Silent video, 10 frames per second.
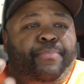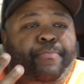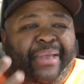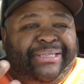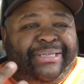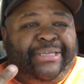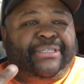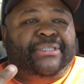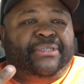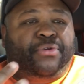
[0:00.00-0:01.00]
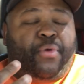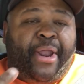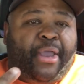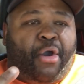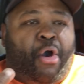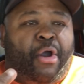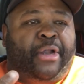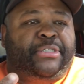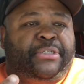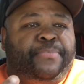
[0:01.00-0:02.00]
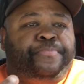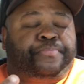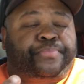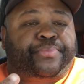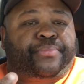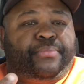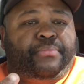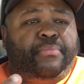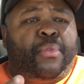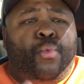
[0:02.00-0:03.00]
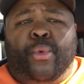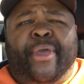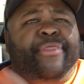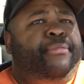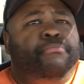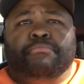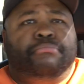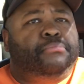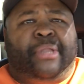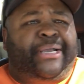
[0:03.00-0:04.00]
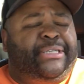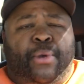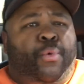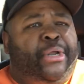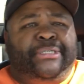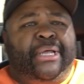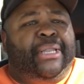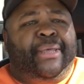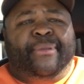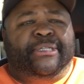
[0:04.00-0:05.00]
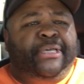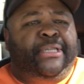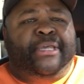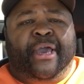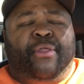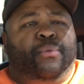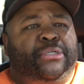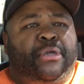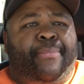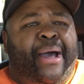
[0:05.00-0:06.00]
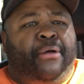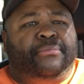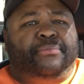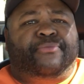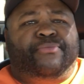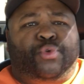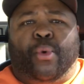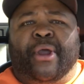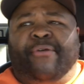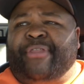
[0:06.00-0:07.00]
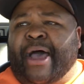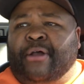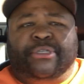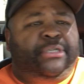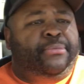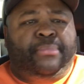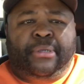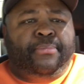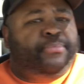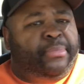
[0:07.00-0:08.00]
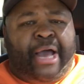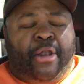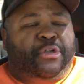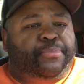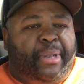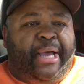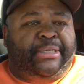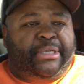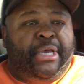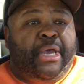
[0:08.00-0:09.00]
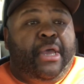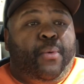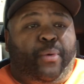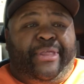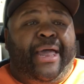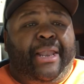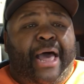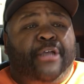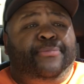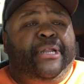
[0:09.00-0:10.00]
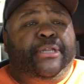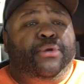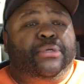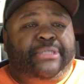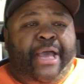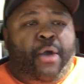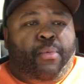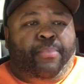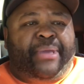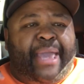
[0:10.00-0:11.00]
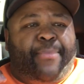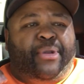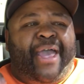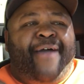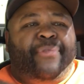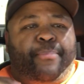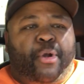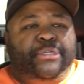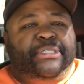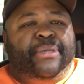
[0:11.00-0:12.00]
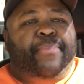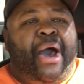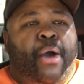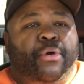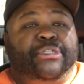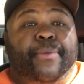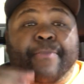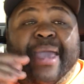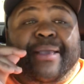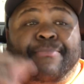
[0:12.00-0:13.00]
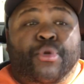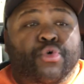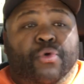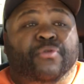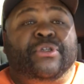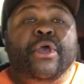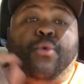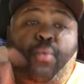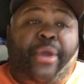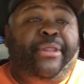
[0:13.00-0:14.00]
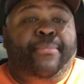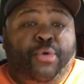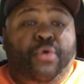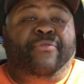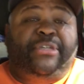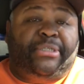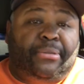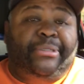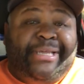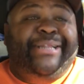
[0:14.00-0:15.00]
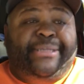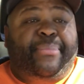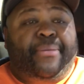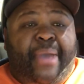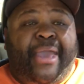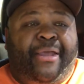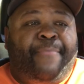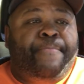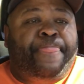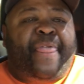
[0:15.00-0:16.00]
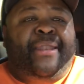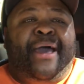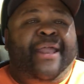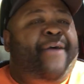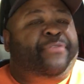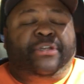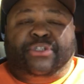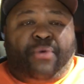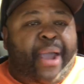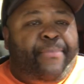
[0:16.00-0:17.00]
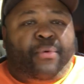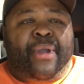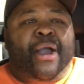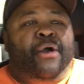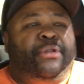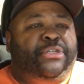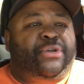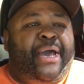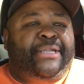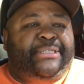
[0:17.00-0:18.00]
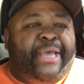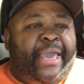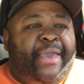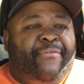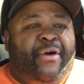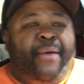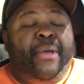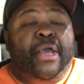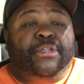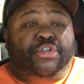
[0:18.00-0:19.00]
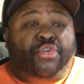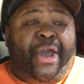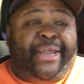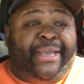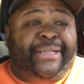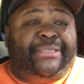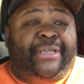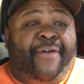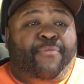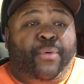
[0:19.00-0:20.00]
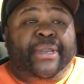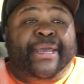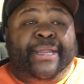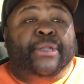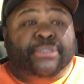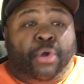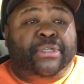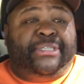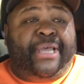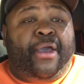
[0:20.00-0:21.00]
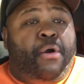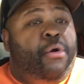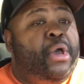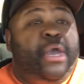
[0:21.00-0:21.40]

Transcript: business credit cards with, like I said, one is unlimited, the other ones are about $12,000 plus. What that allows me to do is now be able to have the purchasing power to make moves when the move is needed to be made, and not have to scrap around and try to save up to try to get stuff. When it is on sale,